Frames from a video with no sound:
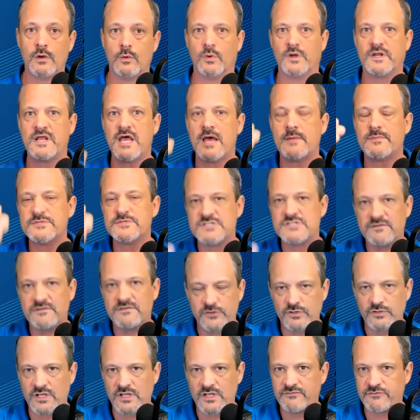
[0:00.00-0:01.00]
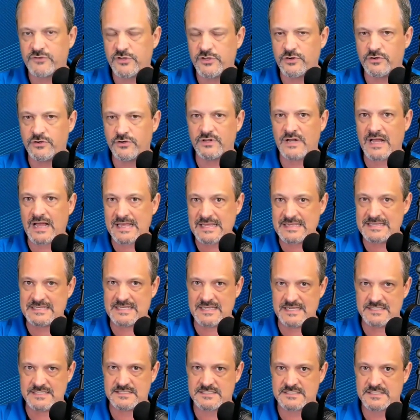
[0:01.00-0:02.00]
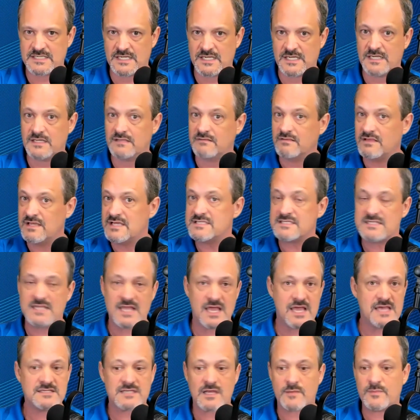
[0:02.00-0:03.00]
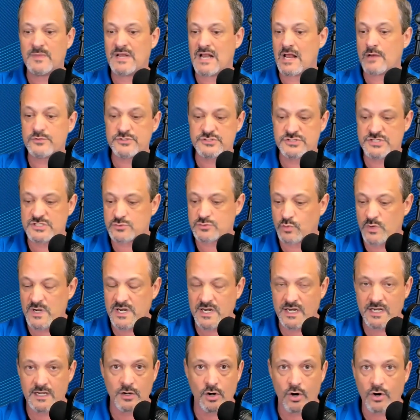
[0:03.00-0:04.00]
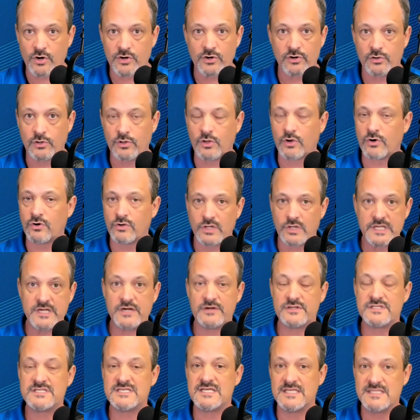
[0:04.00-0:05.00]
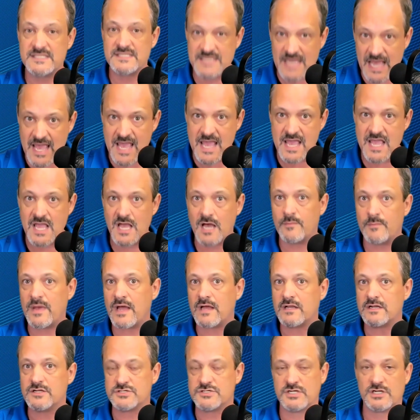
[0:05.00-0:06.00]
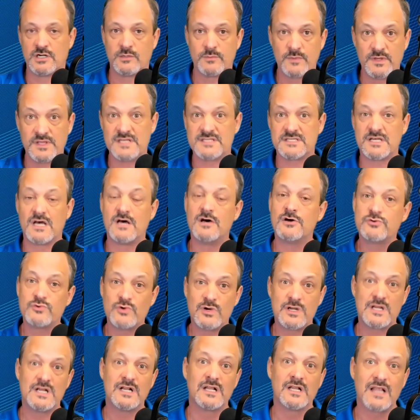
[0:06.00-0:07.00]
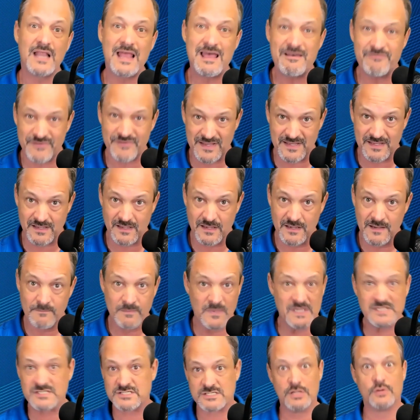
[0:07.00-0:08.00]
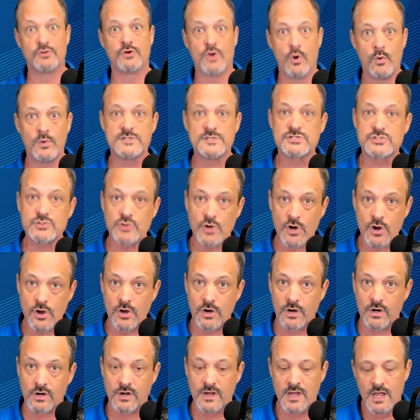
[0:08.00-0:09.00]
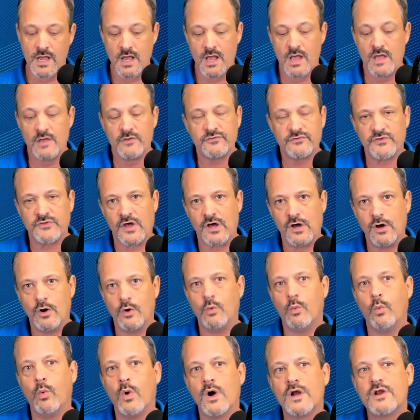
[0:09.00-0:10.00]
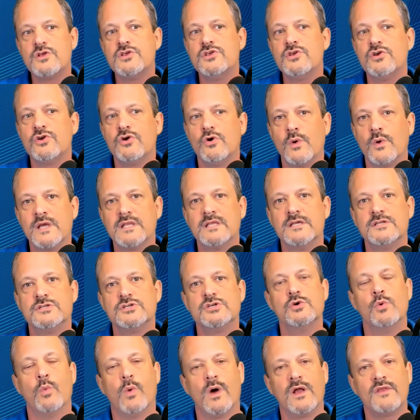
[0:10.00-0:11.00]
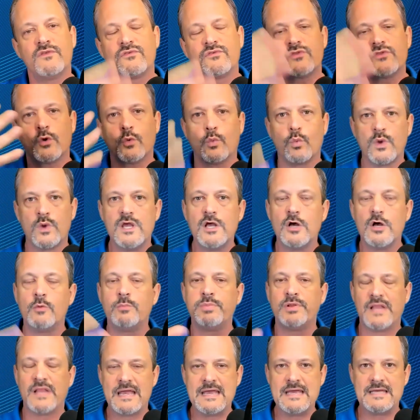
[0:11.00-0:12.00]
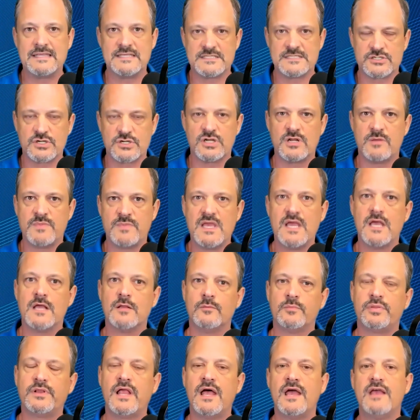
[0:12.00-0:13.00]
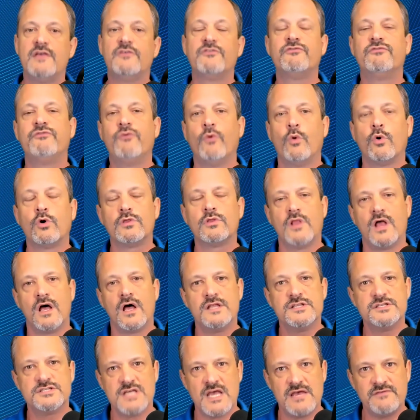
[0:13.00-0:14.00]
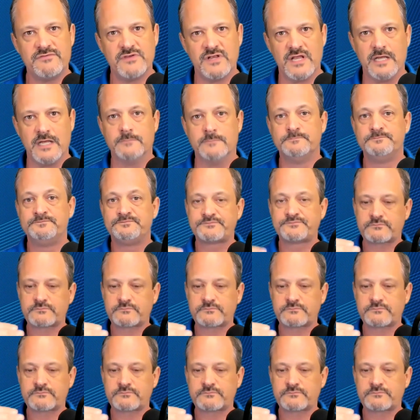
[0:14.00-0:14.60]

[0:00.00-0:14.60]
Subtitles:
What happens if you live to your 90s? These days, I was just reading an article earlier today about a gentleman that's 111 and still going strong. So what are you going to do? What's the real plan that's going to be in place for longevity?